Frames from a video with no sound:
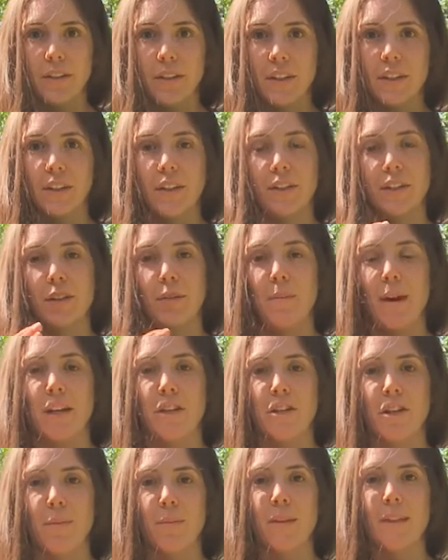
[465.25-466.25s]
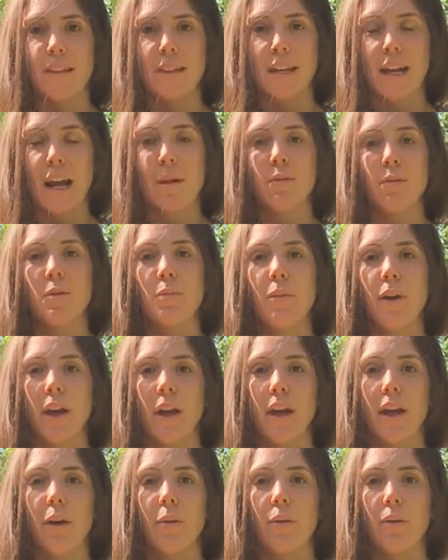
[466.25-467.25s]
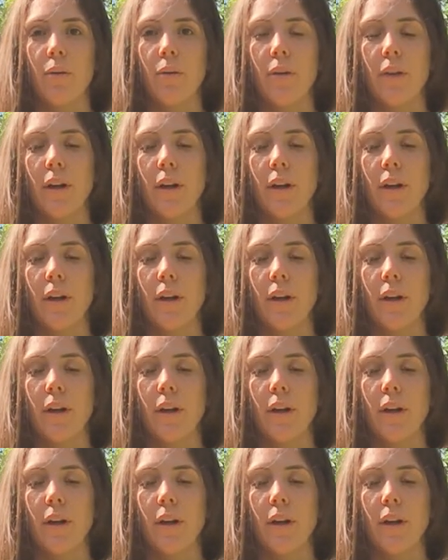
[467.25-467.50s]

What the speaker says: to match up the snaps, but I will